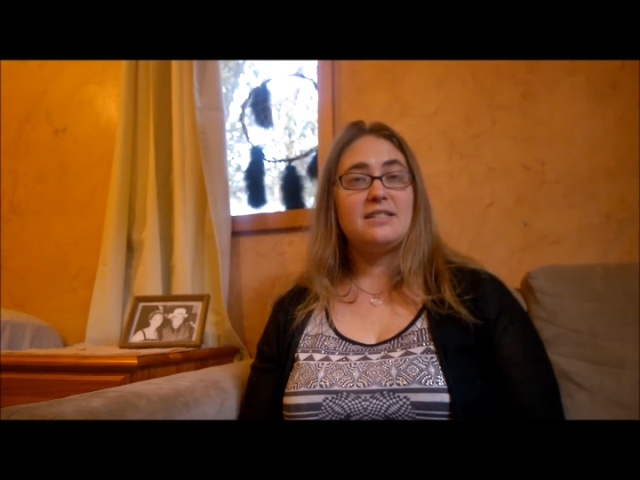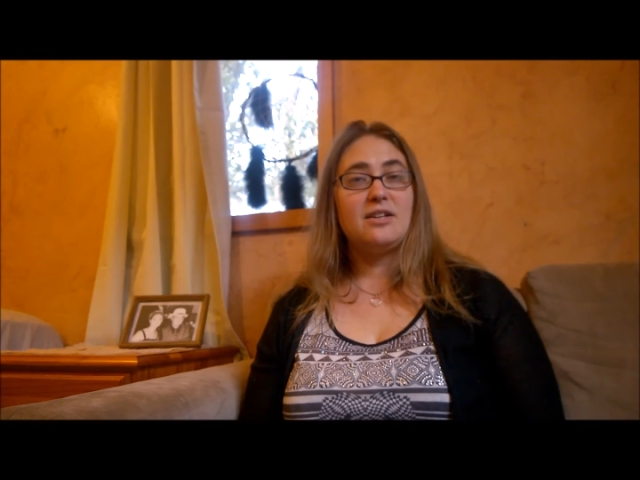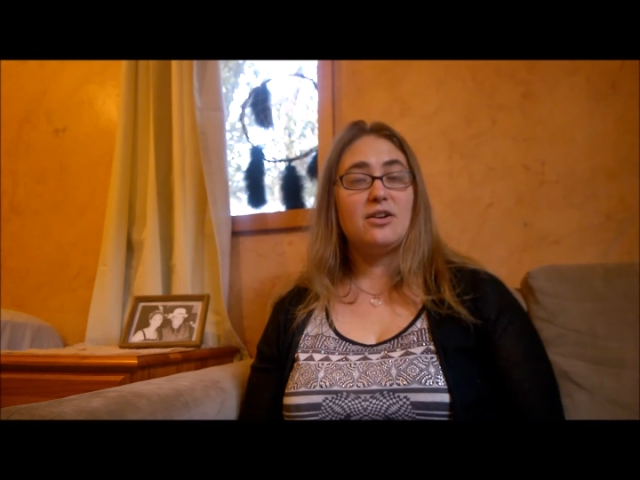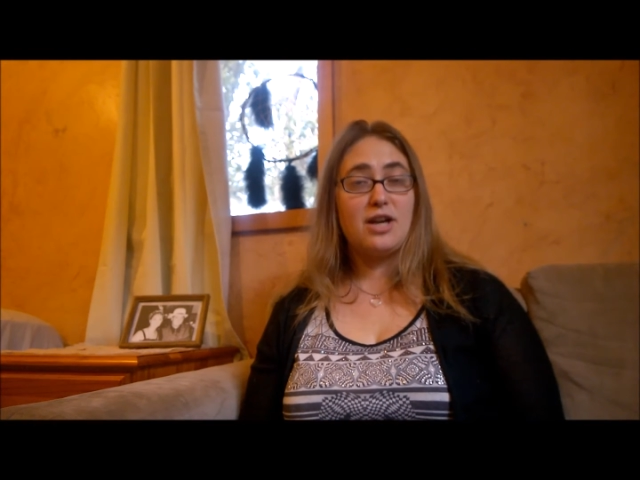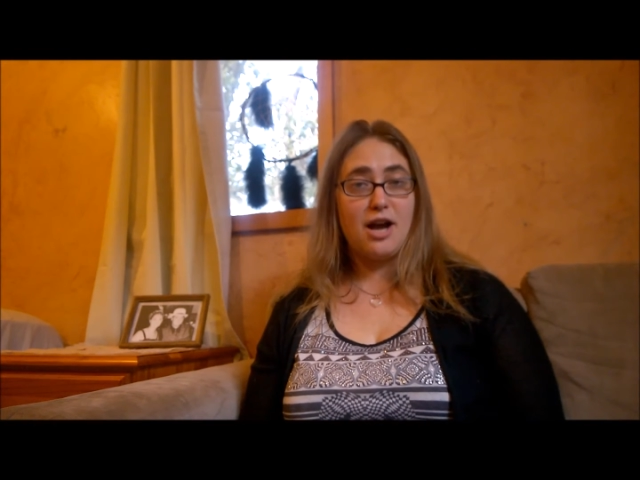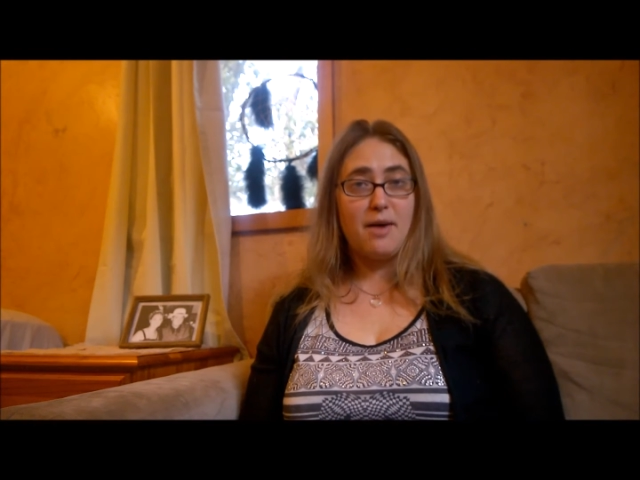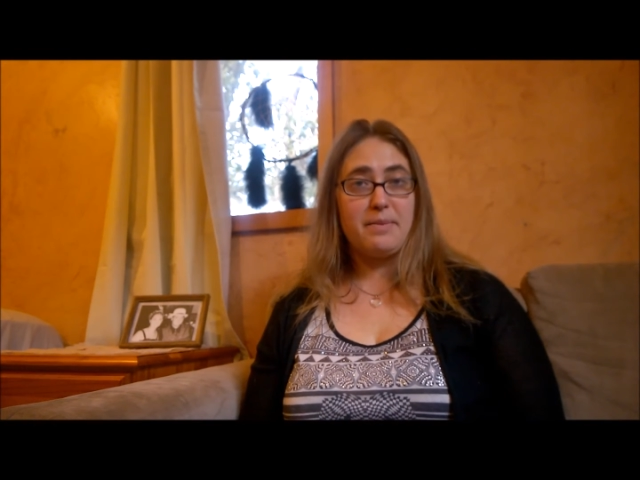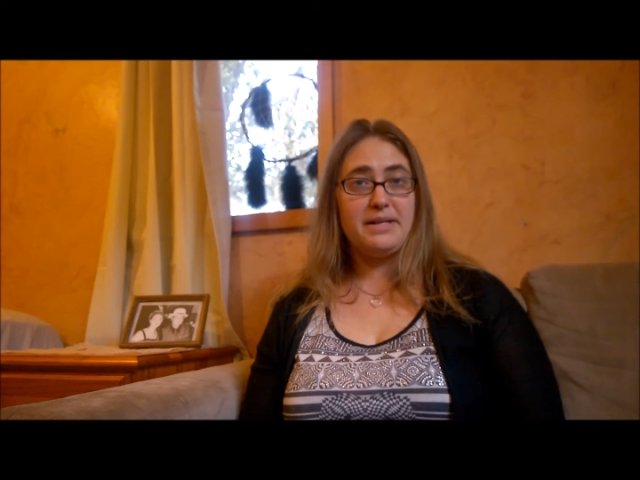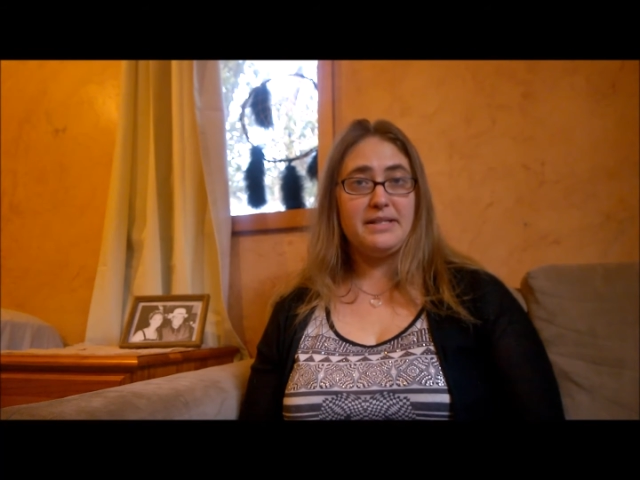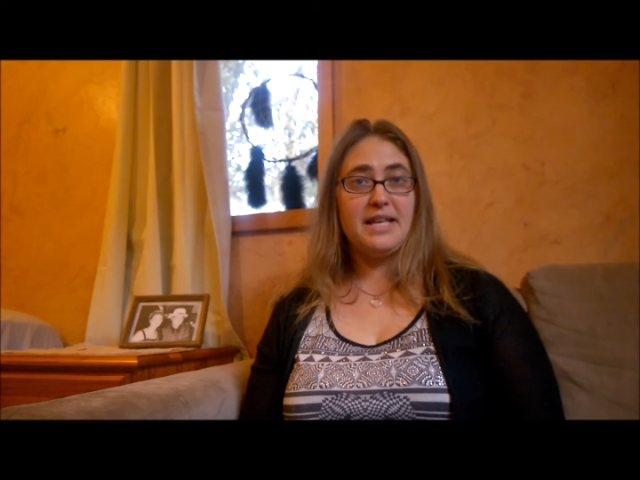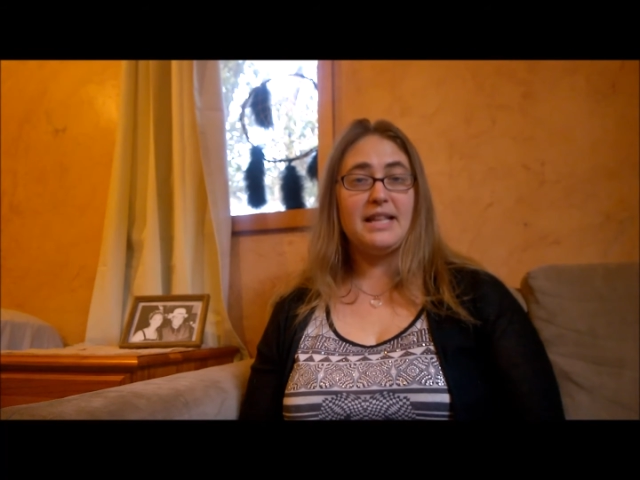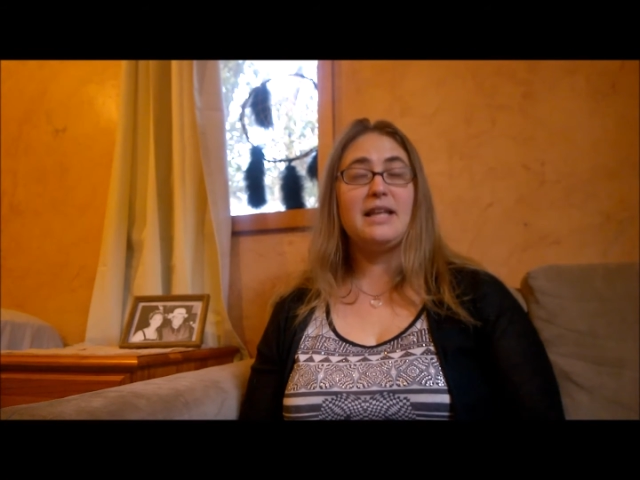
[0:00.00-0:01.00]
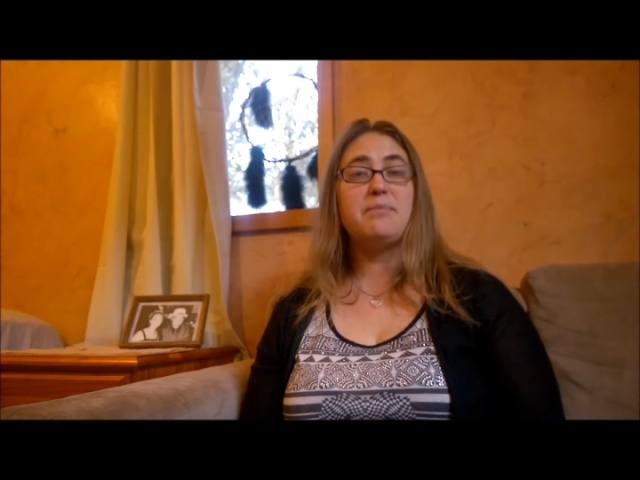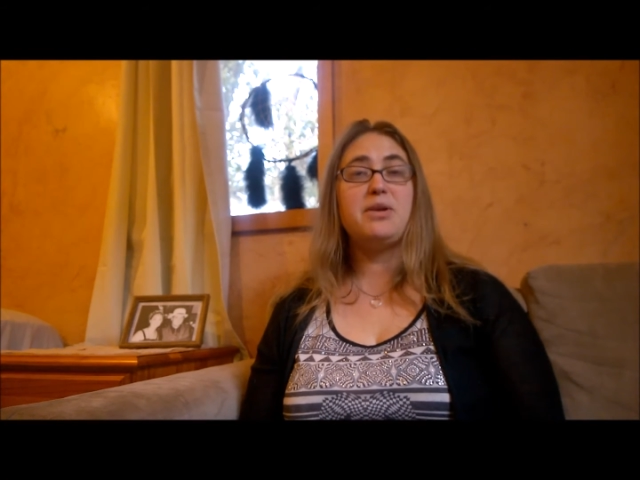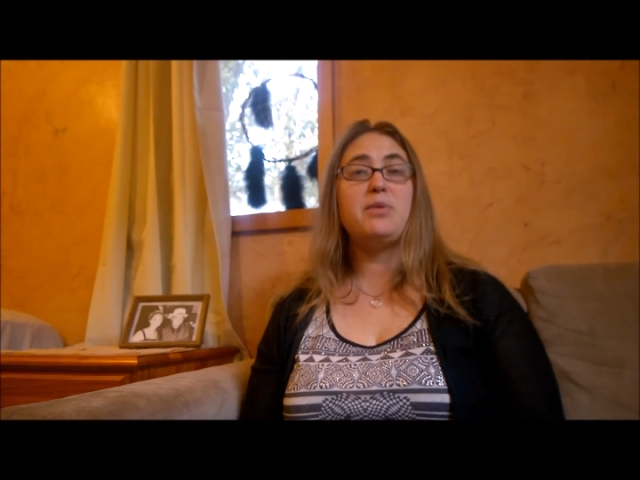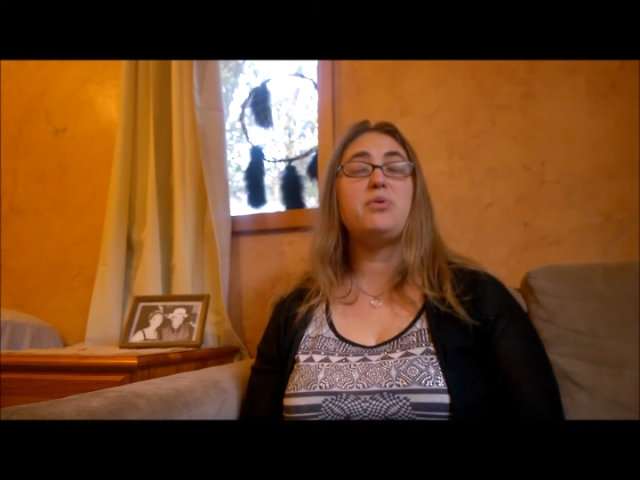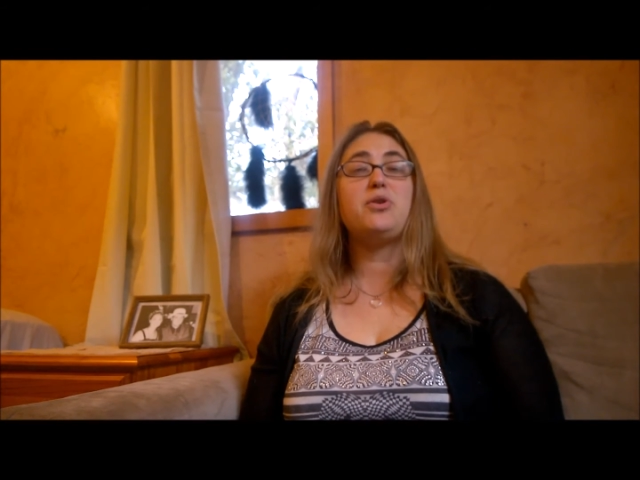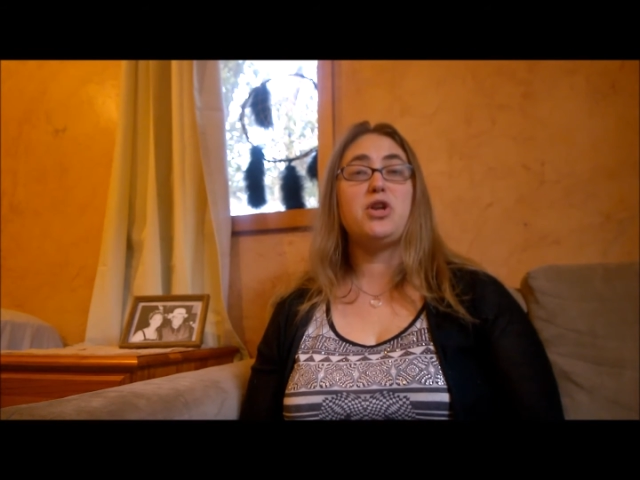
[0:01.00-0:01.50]
are common that let
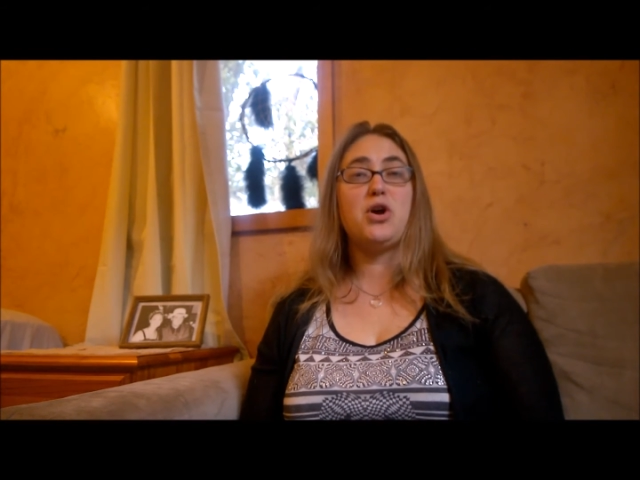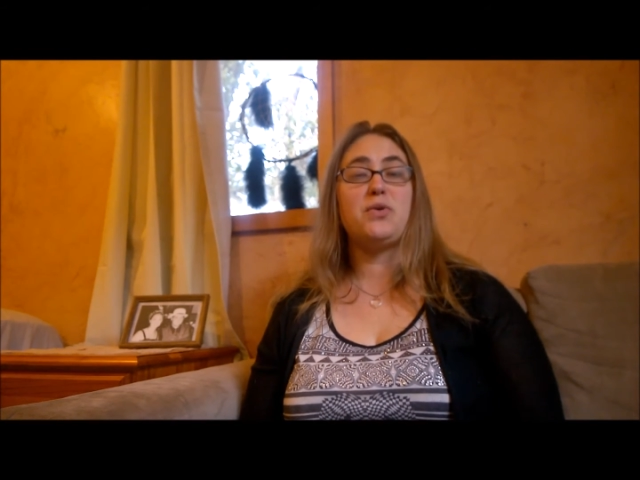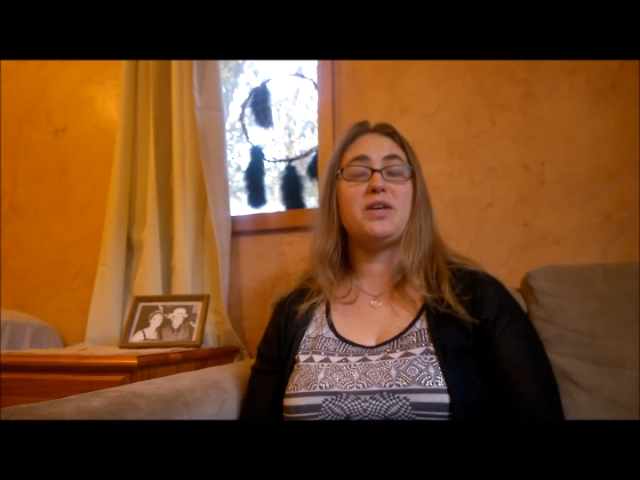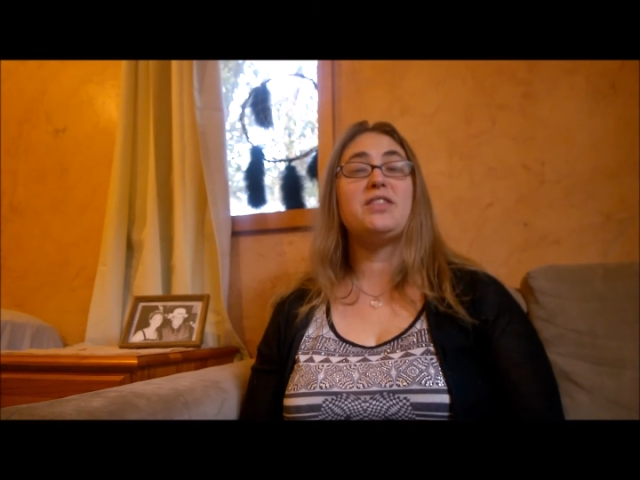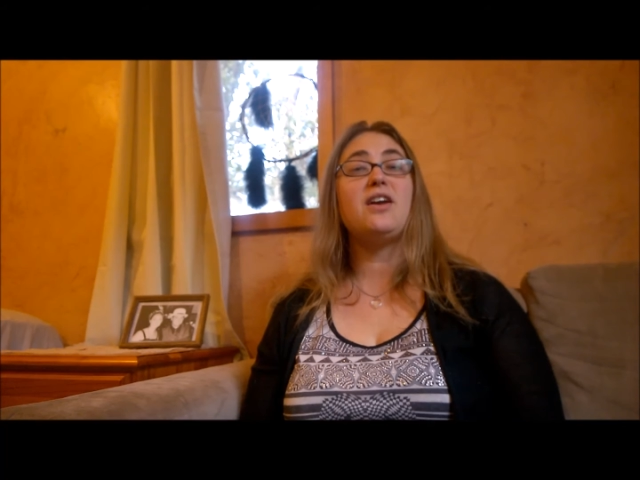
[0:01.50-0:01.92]
people know that they